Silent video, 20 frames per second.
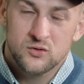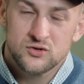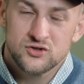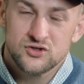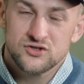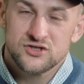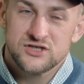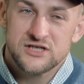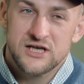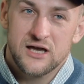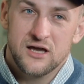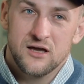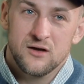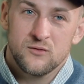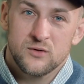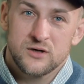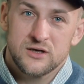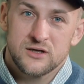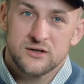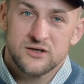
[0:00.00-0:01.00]
Would you say
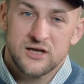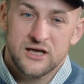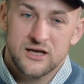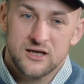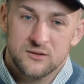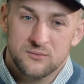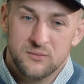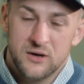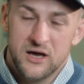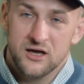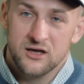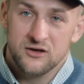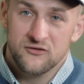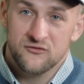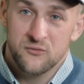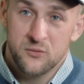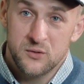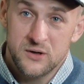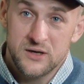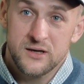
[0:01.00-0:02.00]
we can take it back
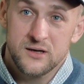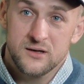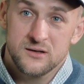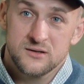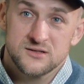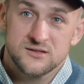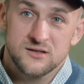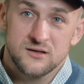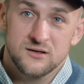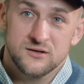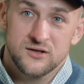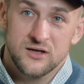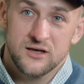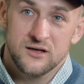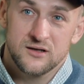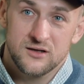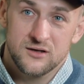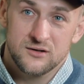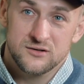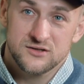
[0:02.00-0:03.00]
if we start
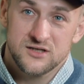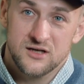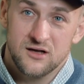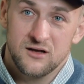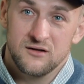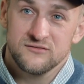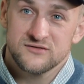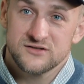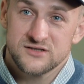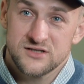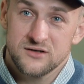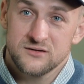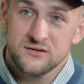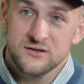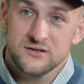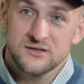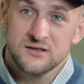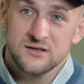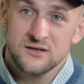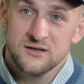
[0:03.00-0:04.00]
taking ourselves
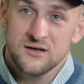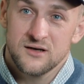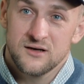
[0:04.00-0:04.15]
seriously?